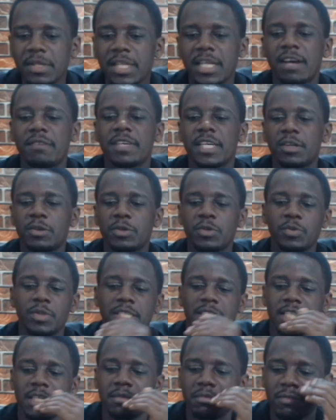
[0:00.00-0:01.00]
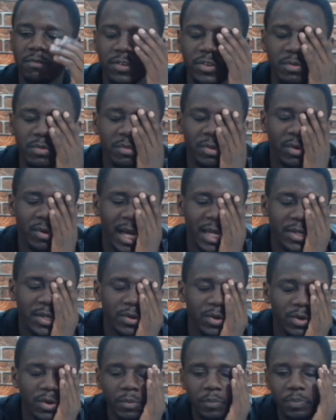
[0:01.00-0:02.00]
having a lot to win this game of football. I
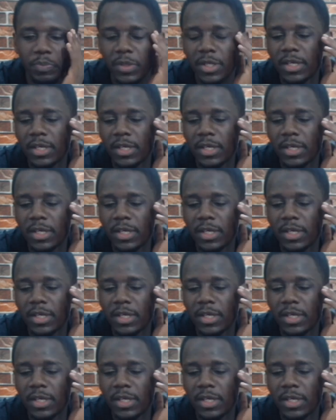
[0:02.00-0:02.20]
know